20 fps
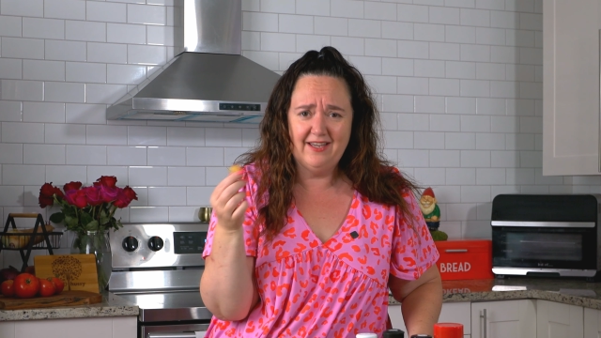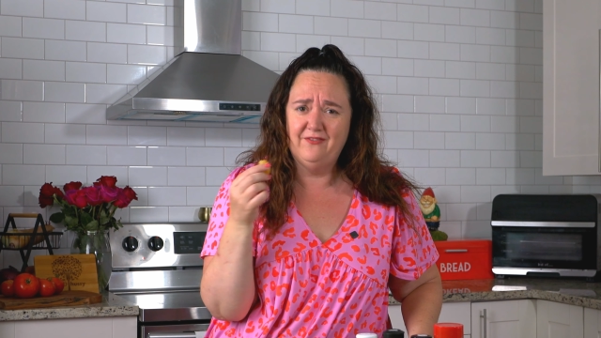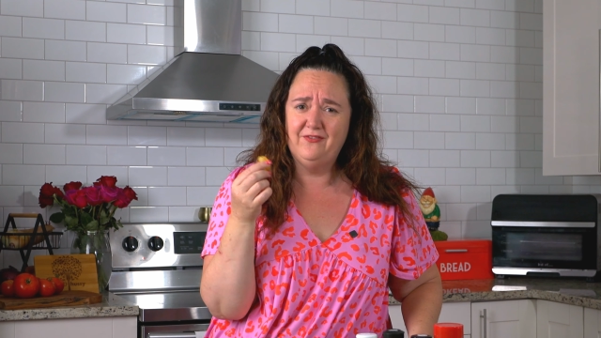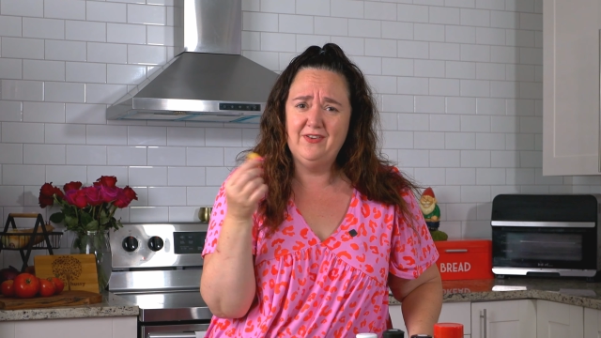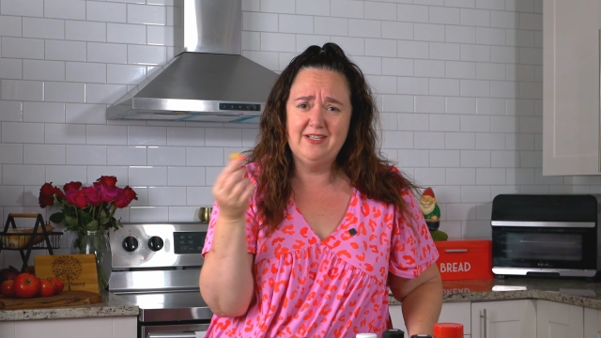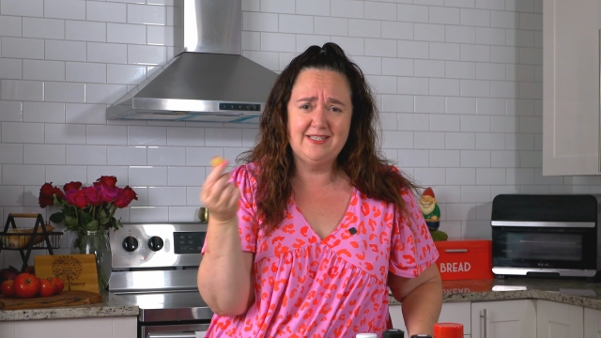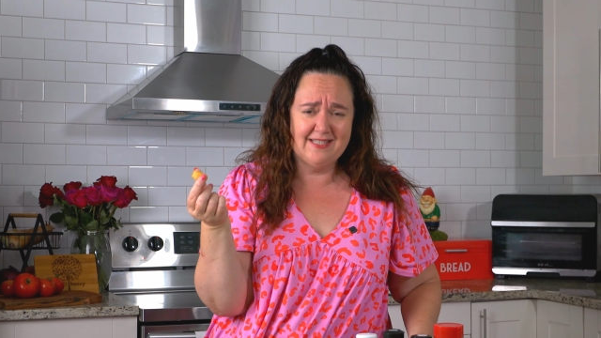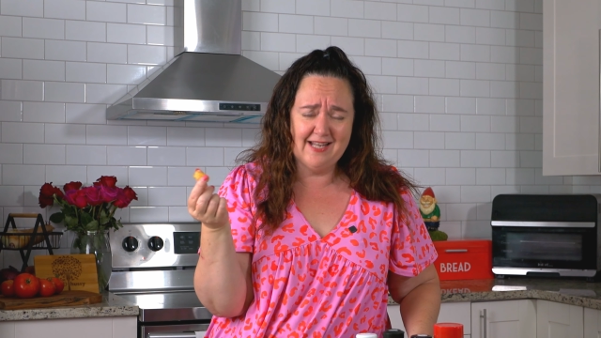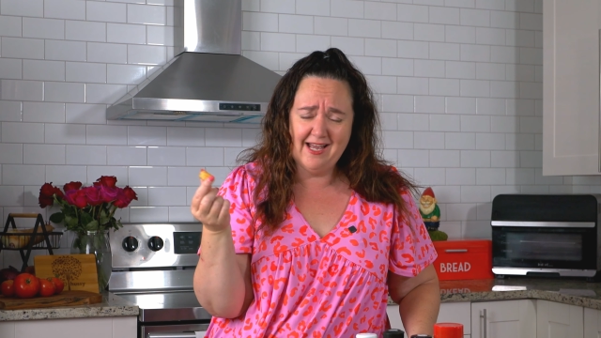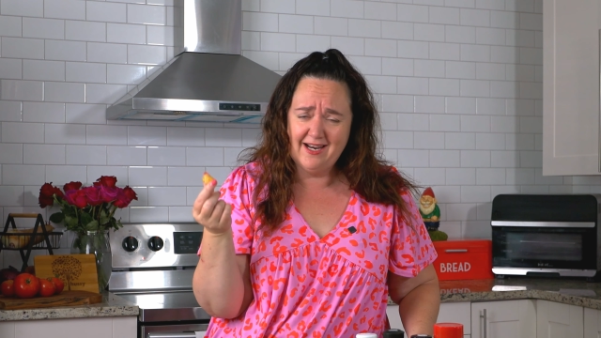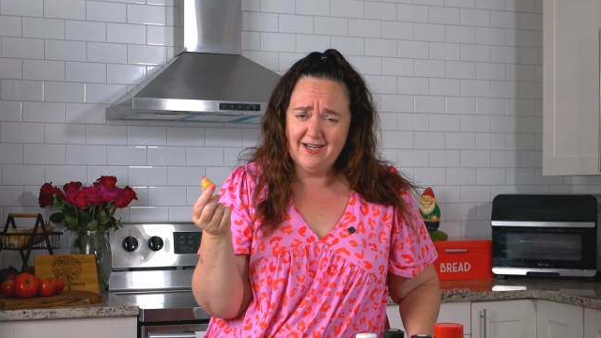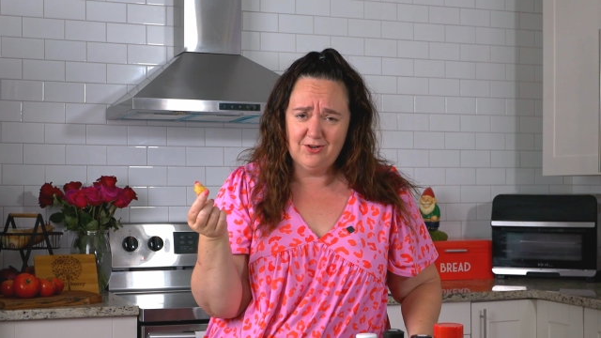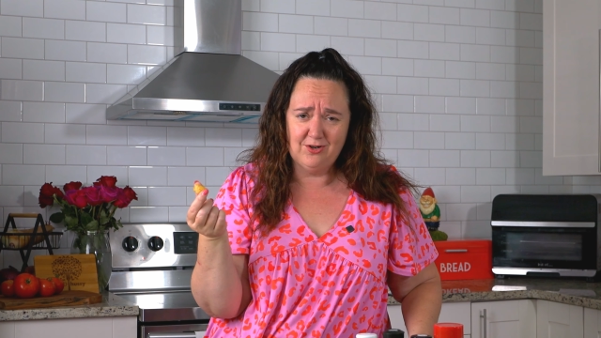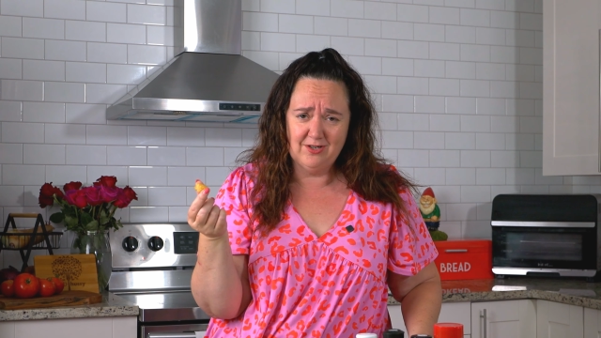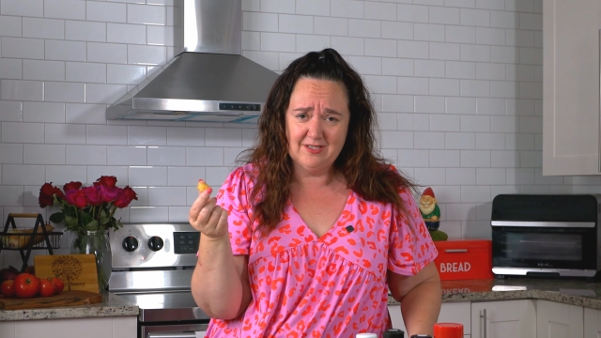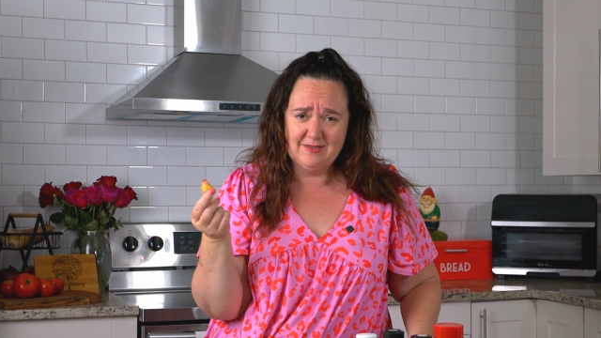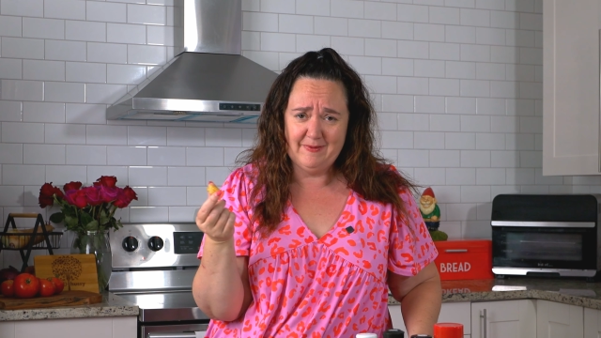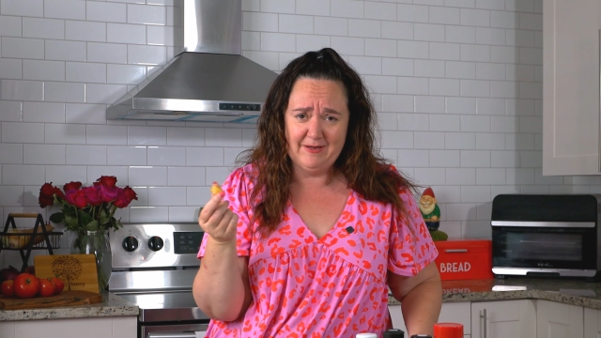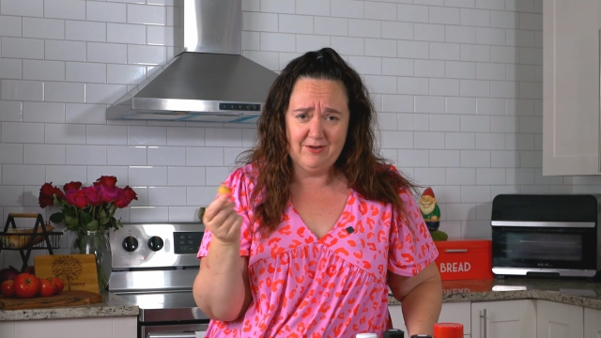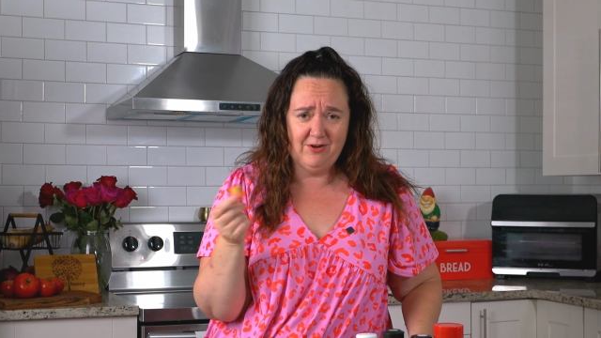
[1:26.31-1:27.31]
If it's not a
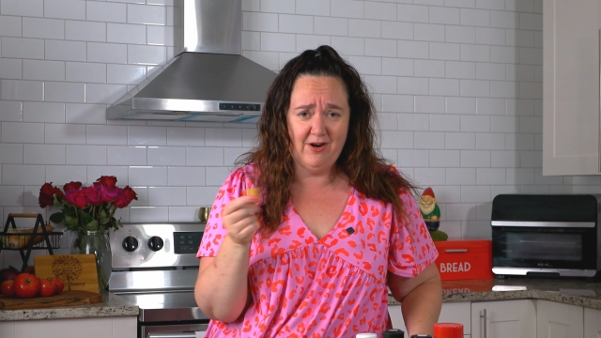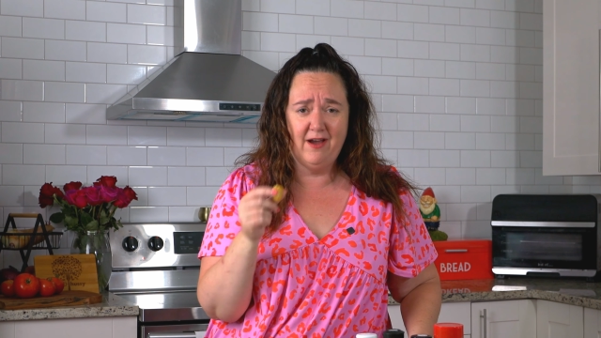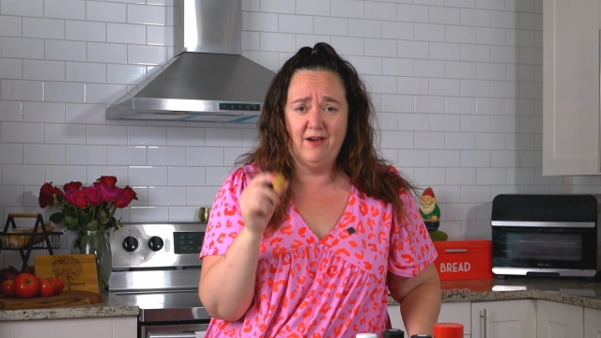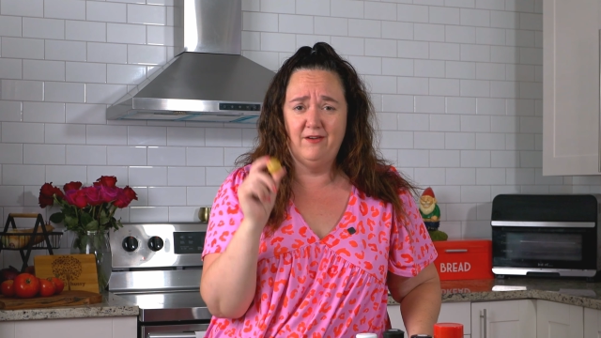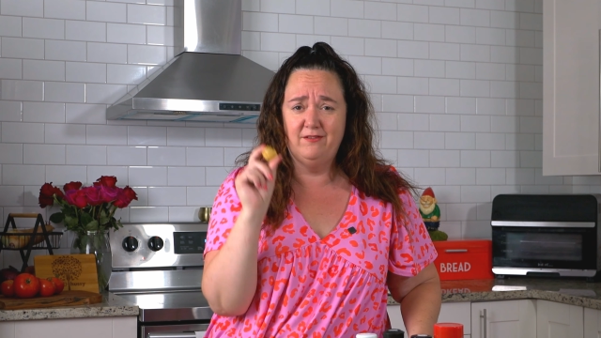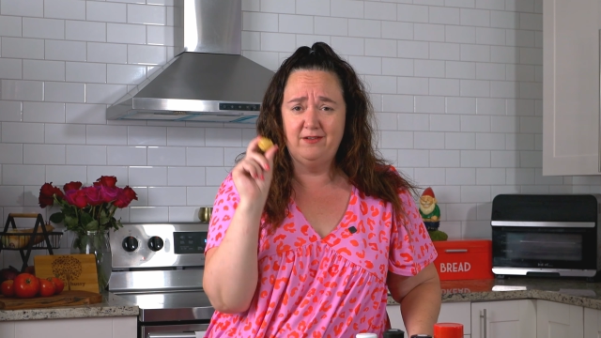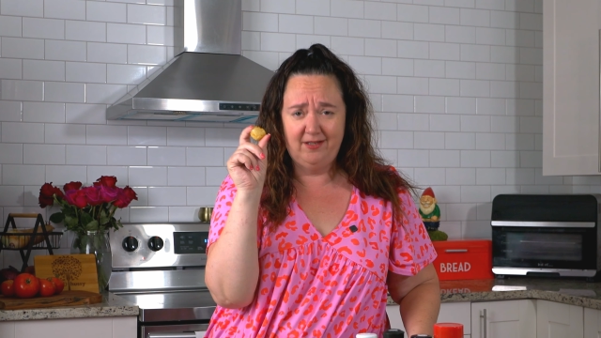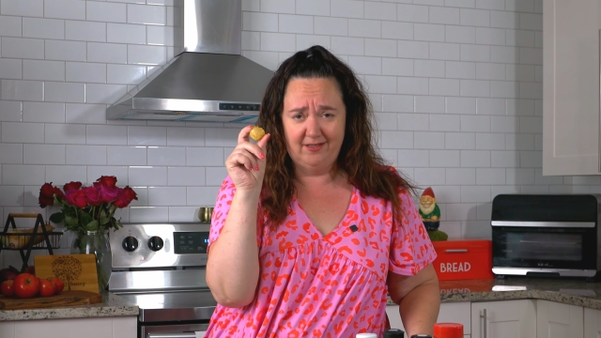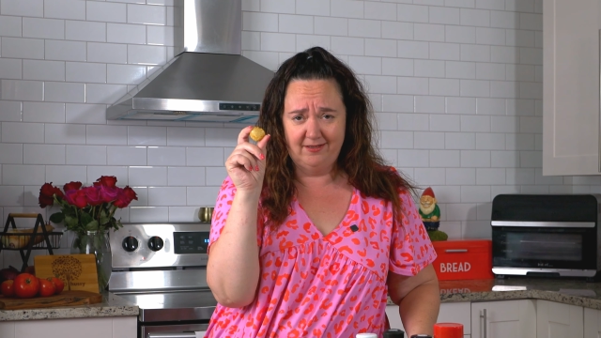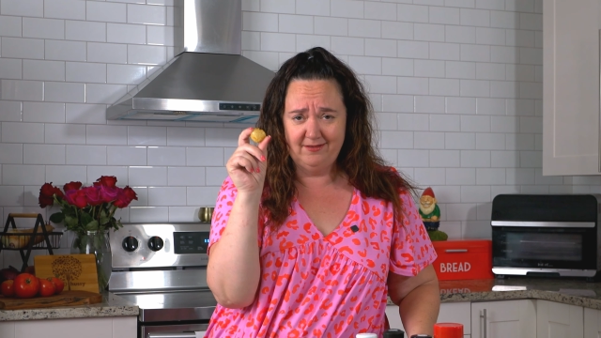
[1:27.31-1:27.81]
crispy crown,